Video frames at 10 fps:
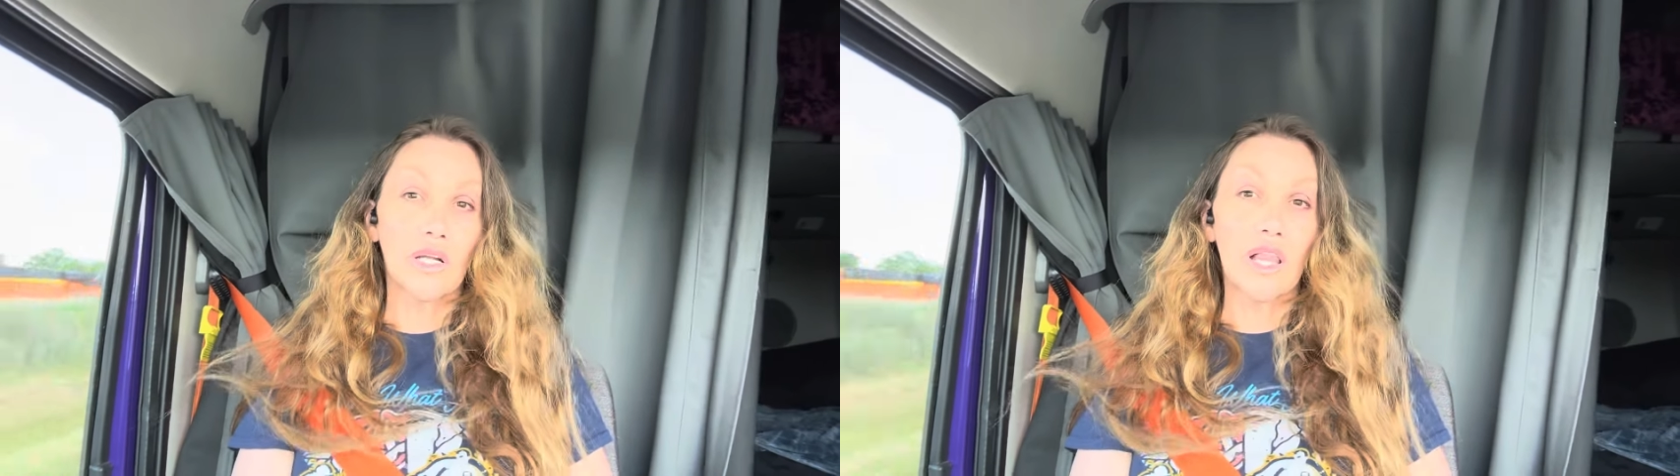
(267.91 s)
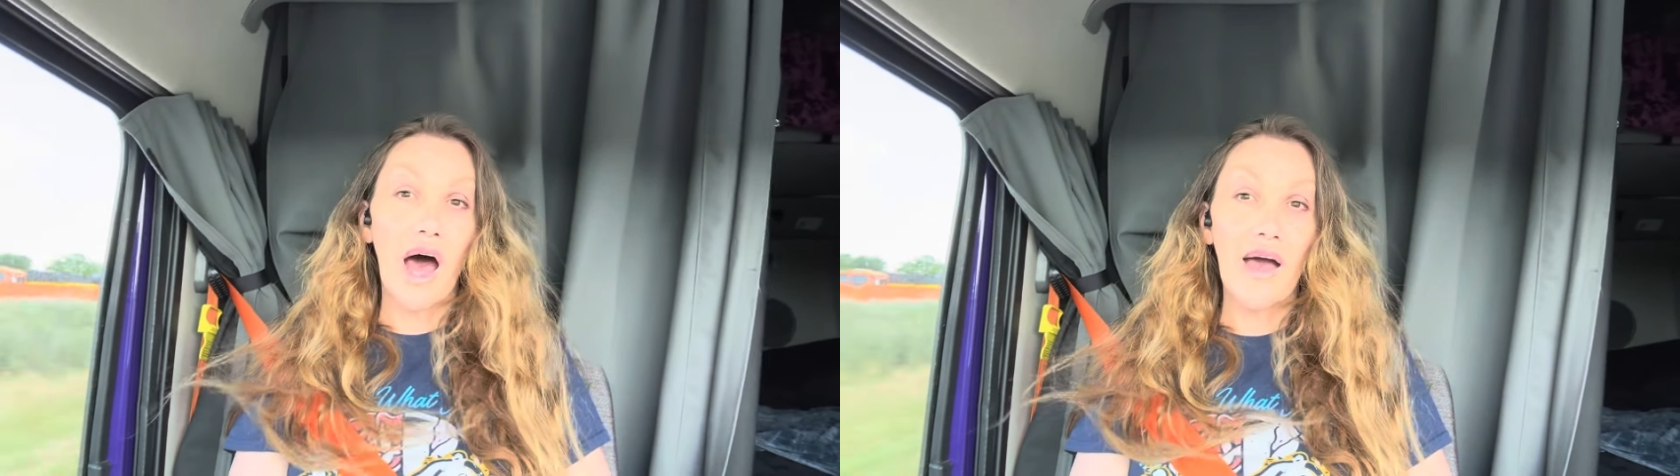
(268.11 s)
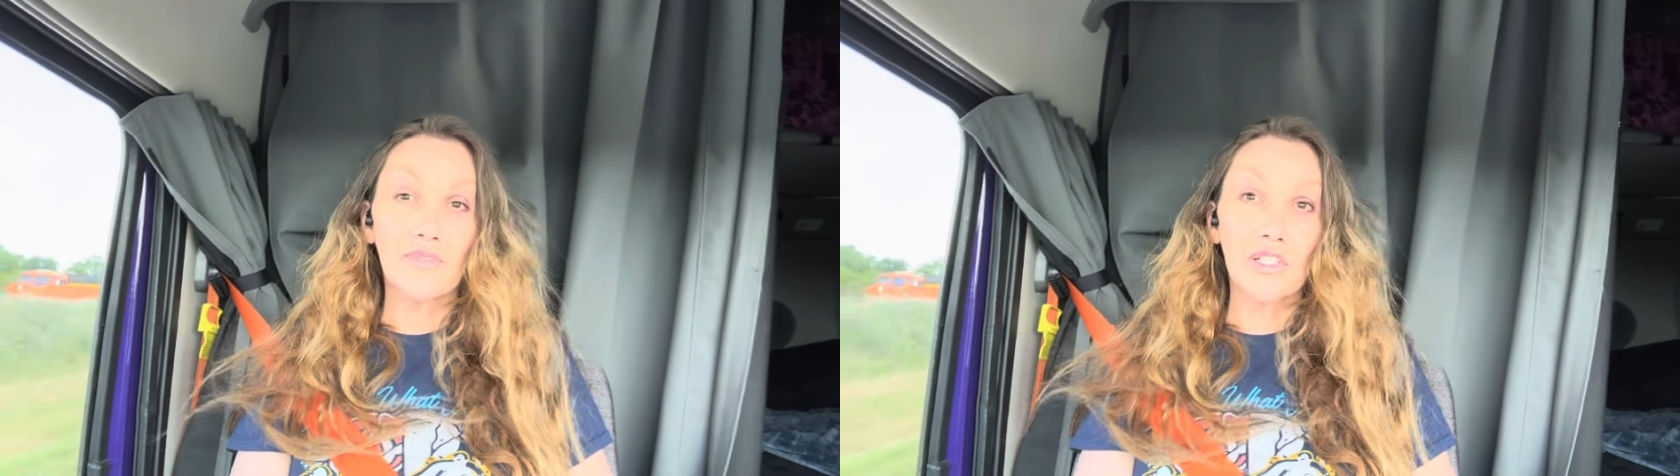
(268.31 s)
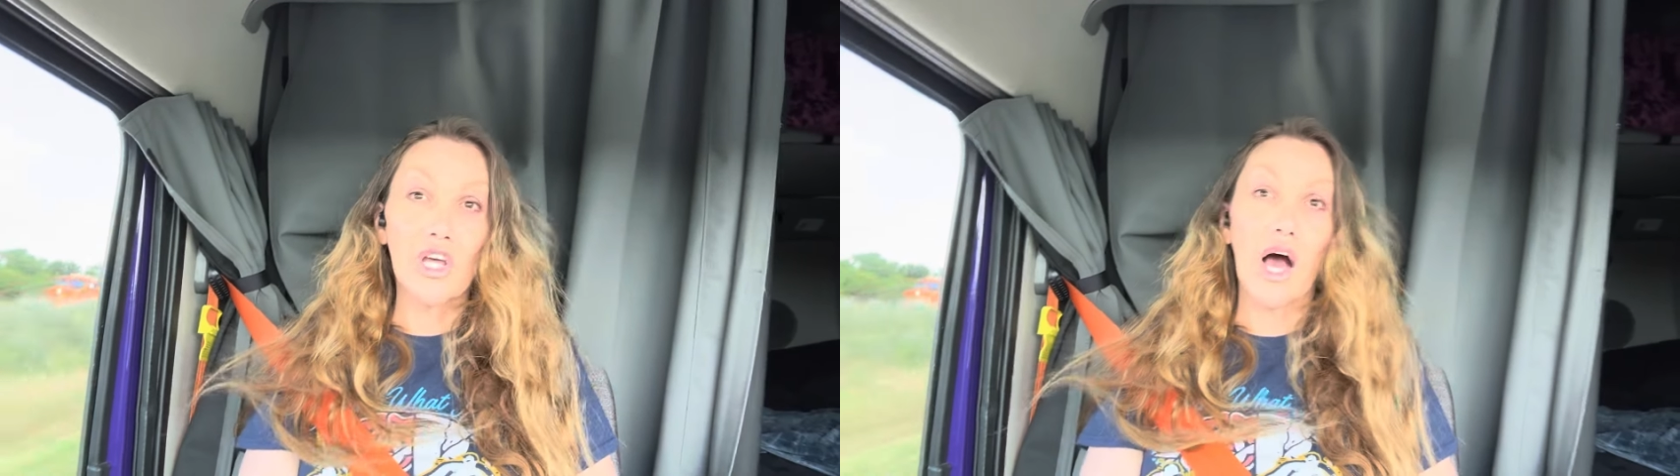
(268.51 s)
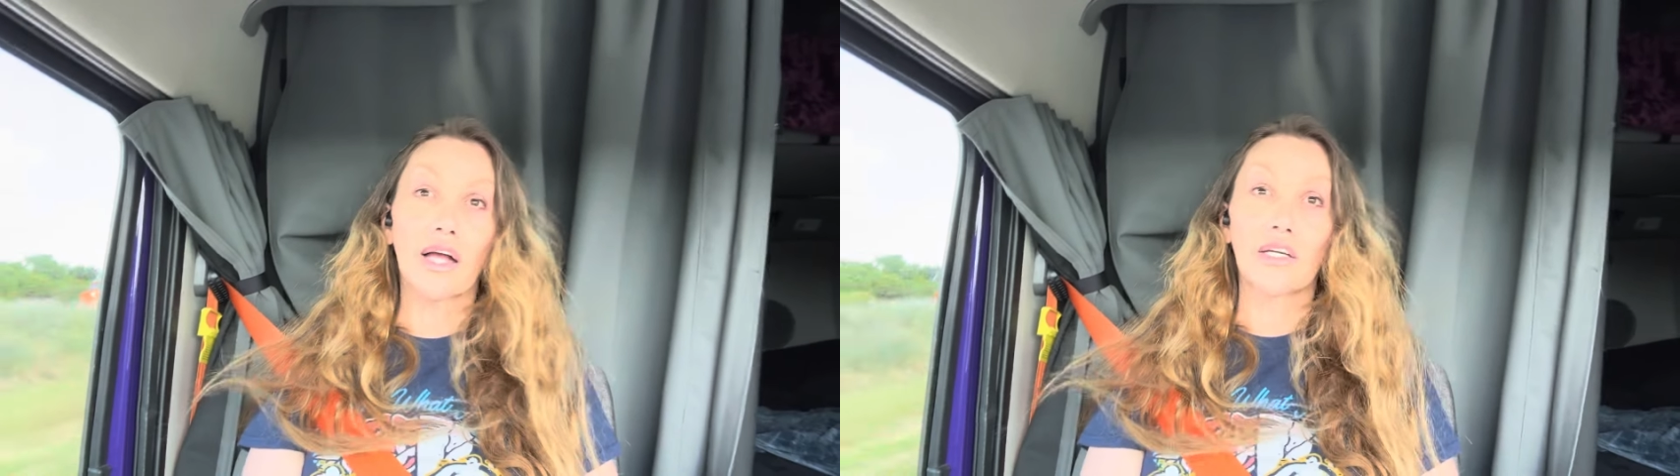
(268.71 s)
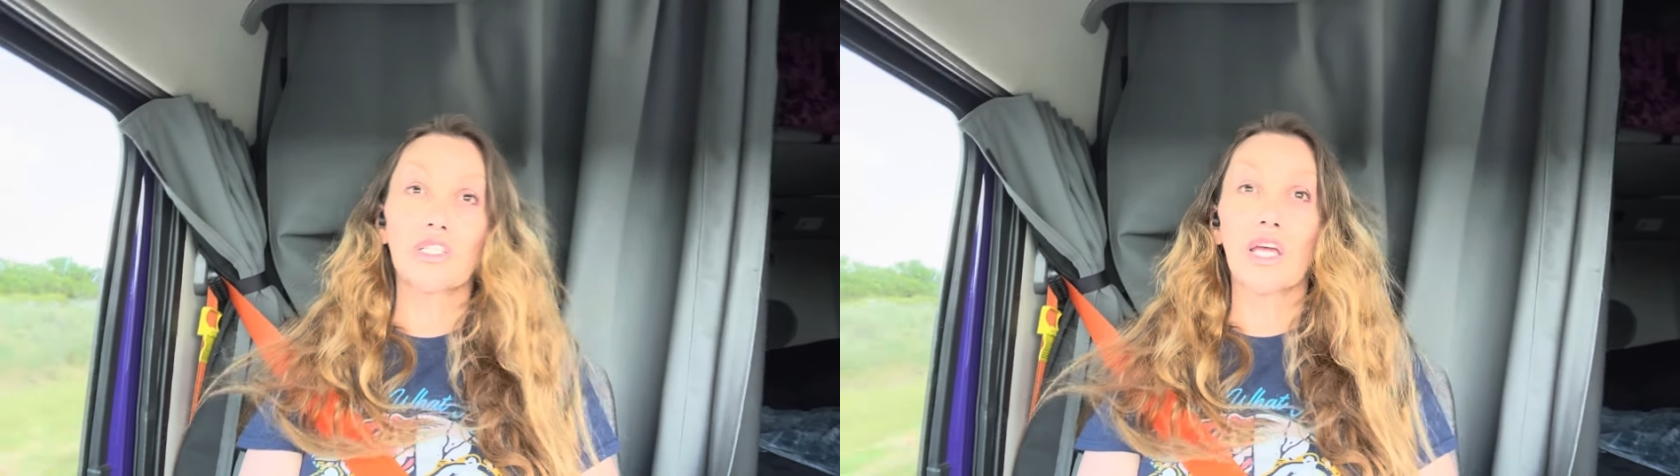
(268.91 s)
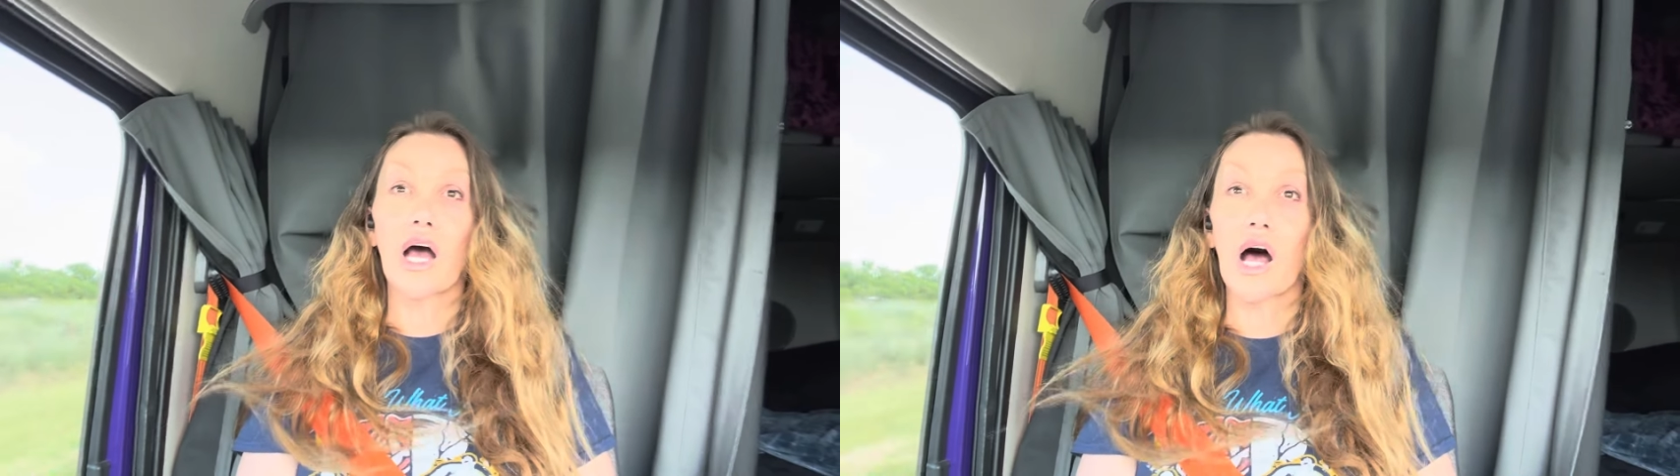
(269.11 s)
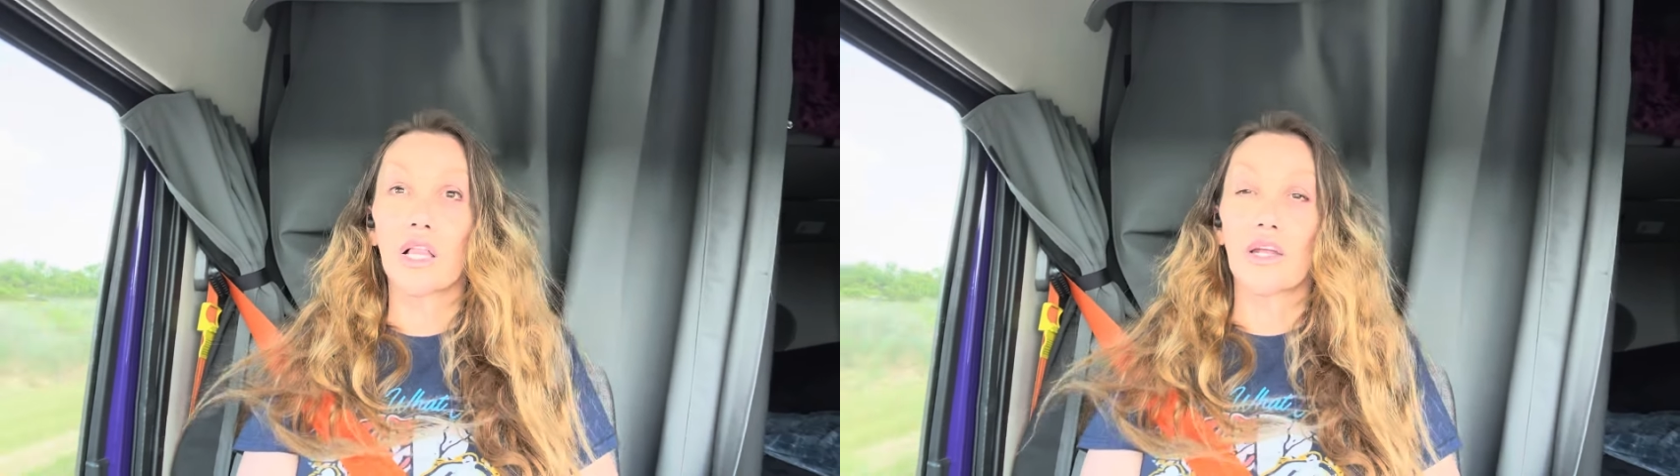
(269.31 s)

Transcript: live and talking to y'all.